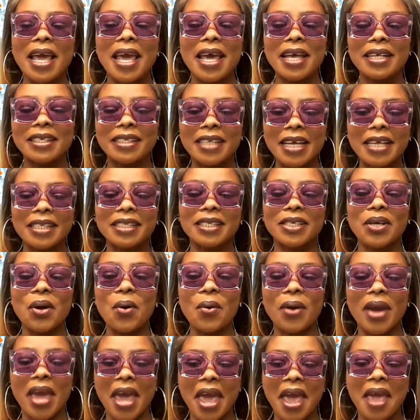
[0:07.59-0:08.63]
it
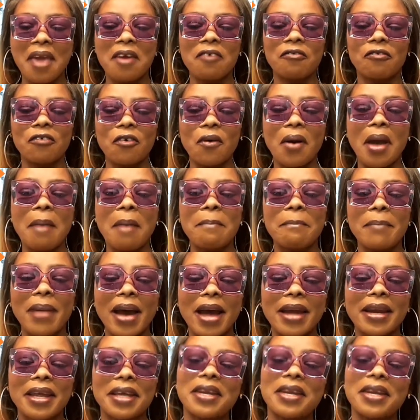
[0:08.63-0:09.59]
okay for a man